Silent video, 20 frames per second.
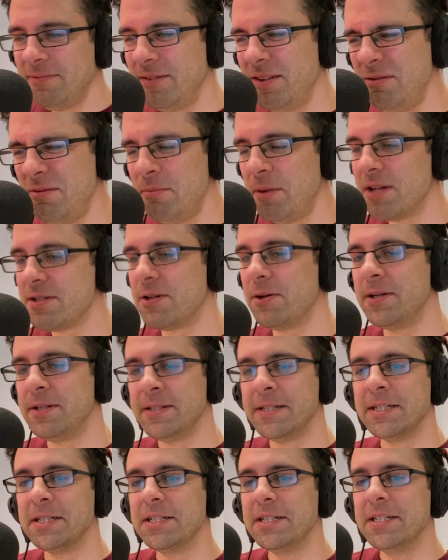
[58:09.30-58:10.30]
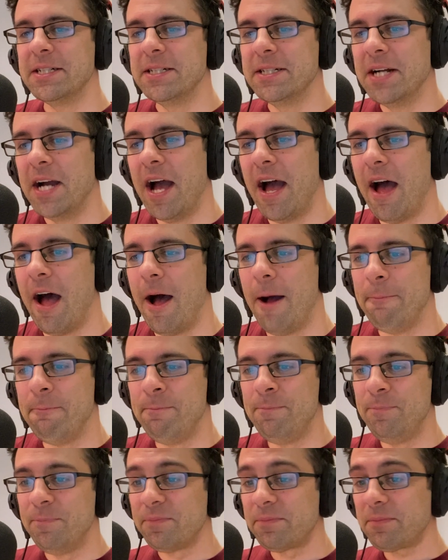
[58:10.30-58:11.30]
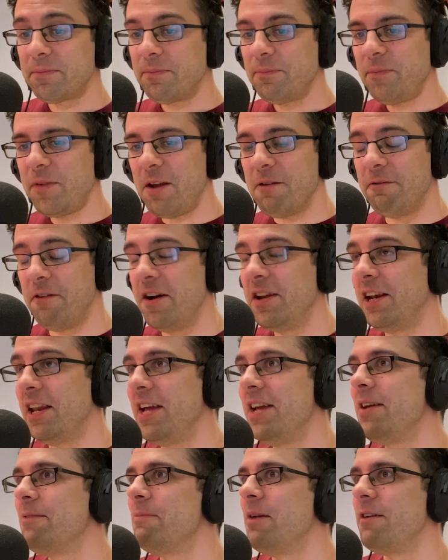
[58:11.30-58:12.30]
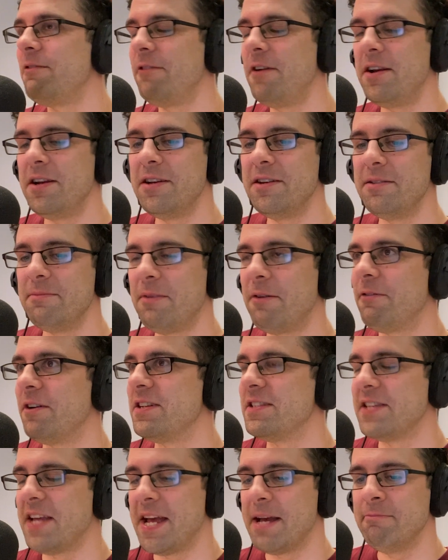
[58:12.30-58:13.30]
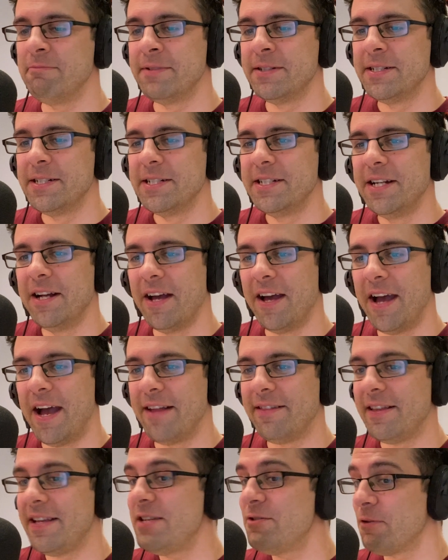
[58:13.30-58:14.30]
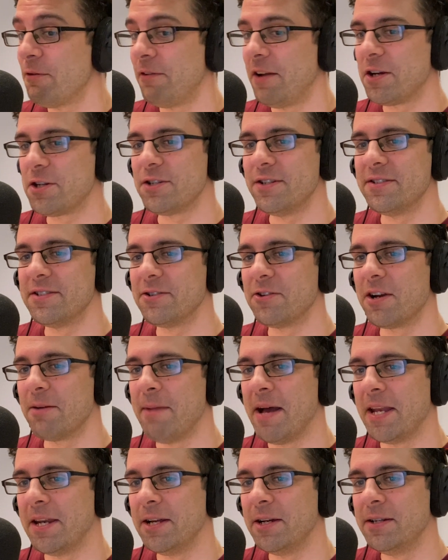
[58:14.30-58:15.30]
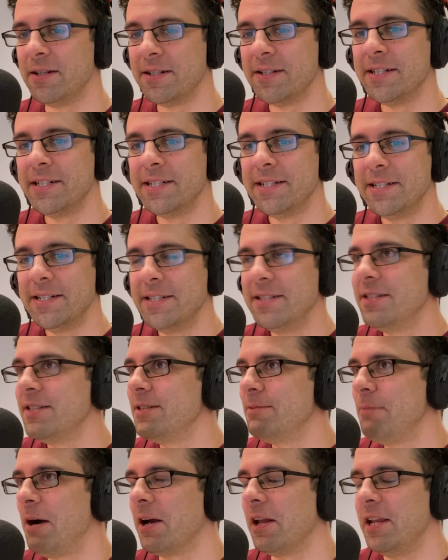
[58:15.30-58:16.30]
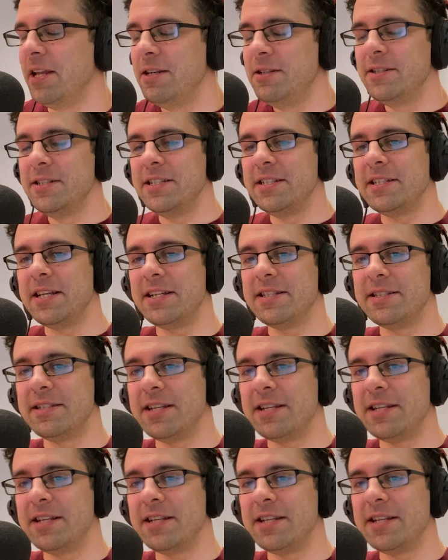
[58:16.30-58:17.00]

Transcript: we might do it. Yeah. Finally, my friend Sam had these reflections on Commando. Buckle in. He says,